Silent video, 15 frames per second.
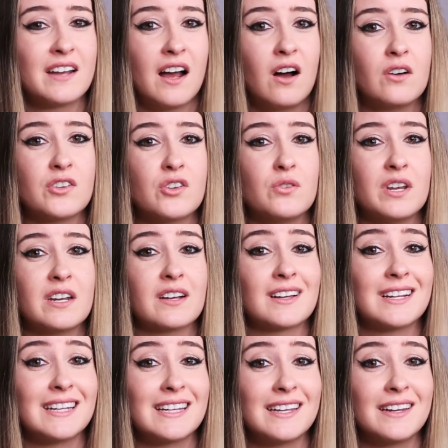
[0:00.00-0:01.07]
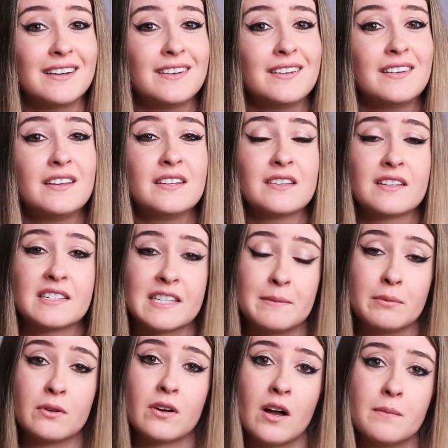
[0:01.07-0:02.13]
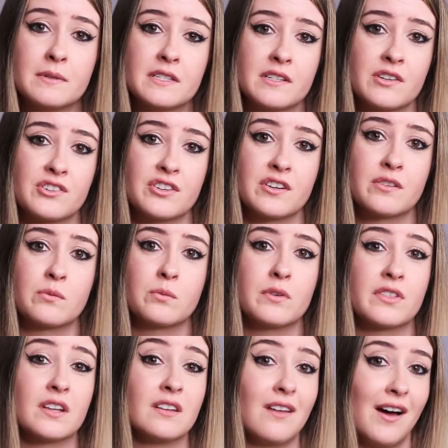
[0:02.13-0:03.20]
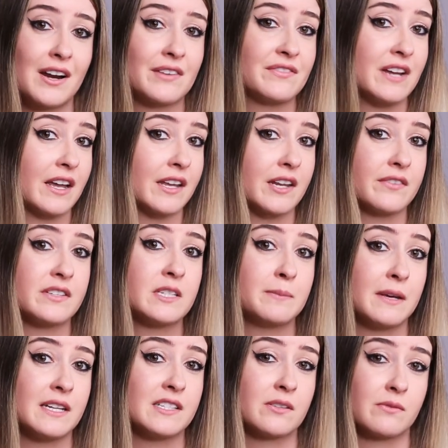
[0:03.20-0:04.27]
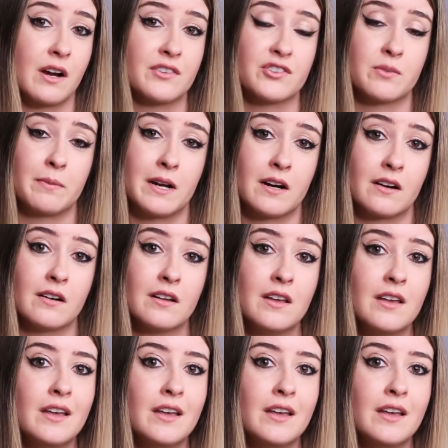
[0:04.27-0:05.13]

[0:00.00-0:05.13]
out, you need a clean, simple composition with a lot of negative space around your bear.